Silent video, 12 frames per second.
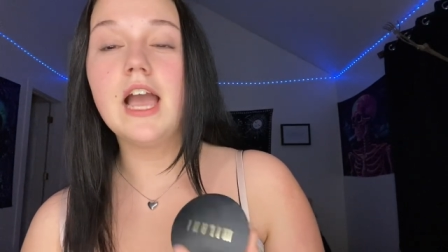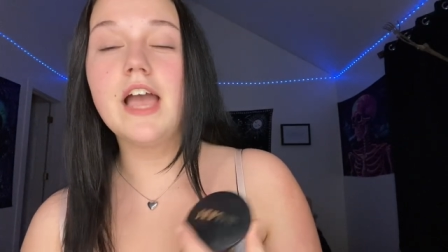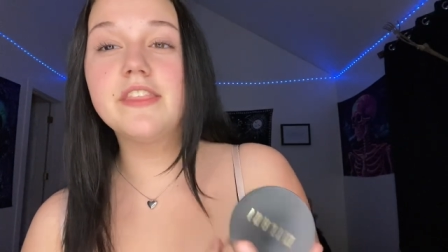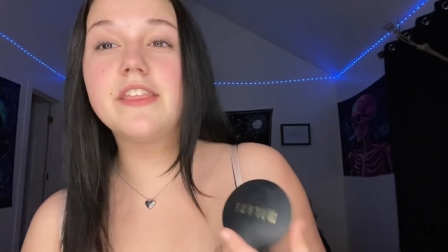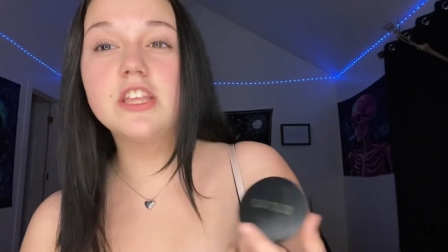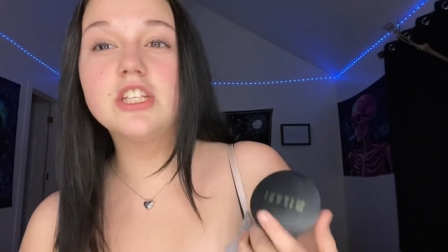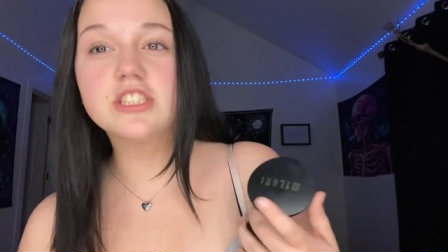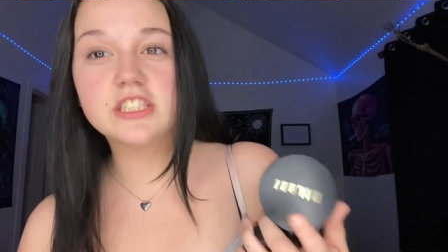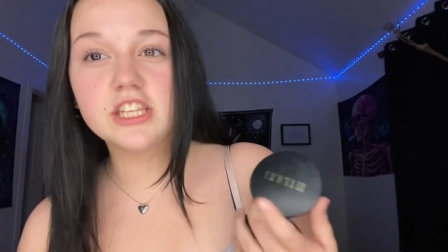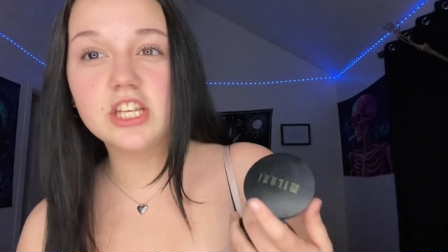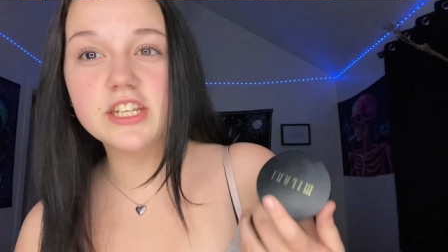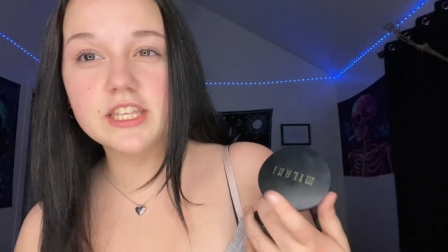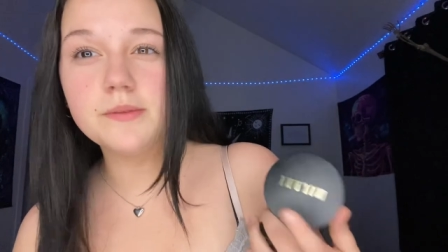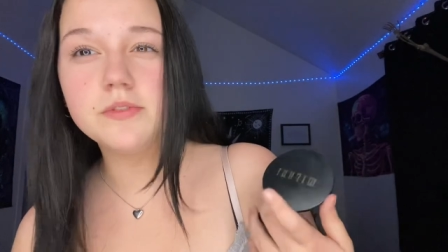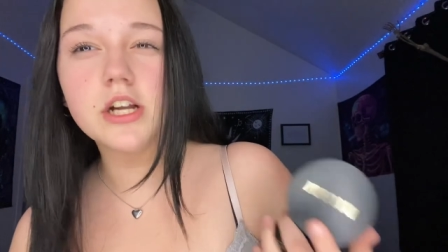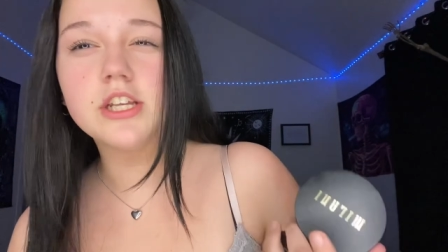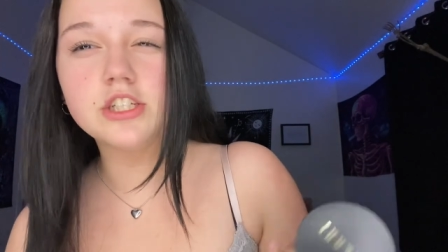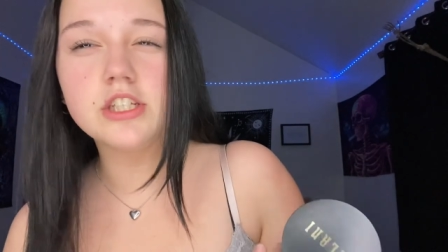And then they just sit there and keep
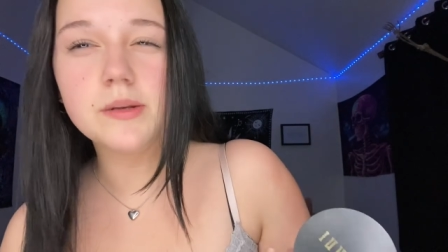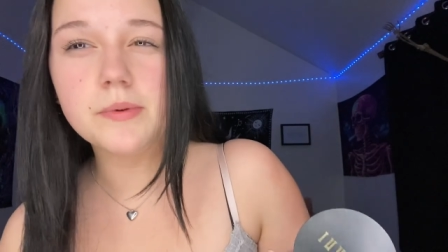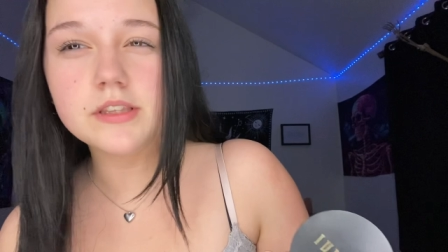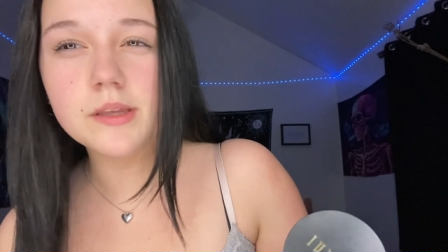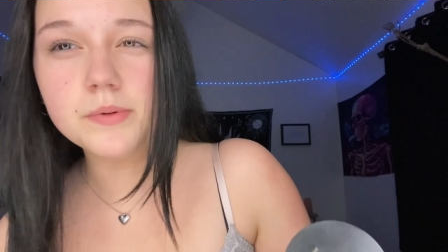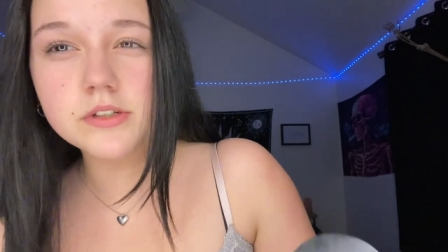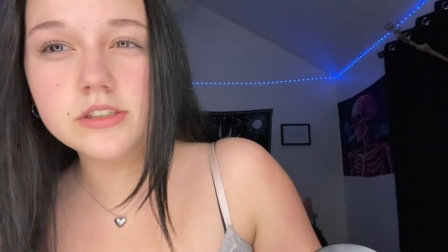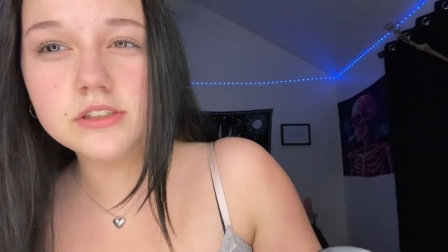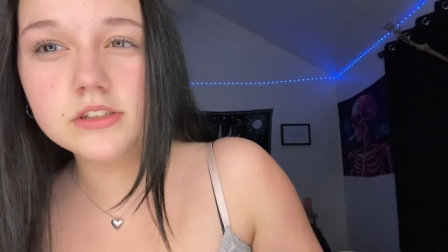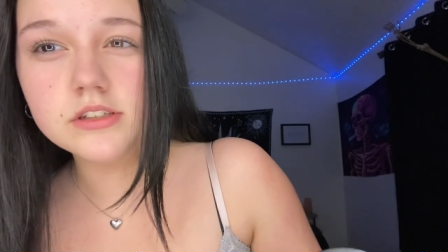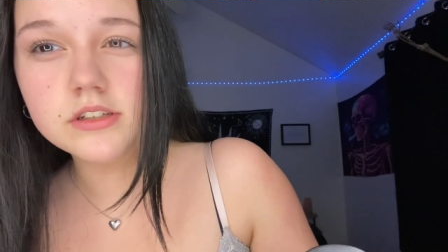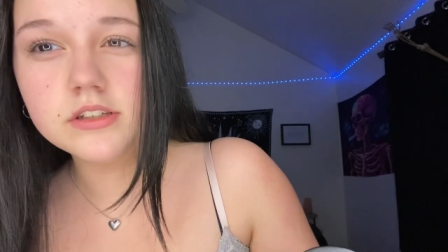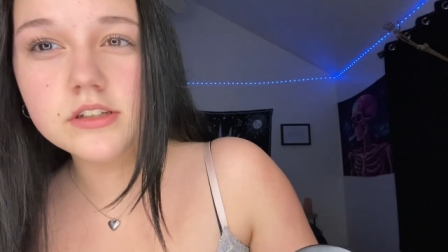talking shit about that person.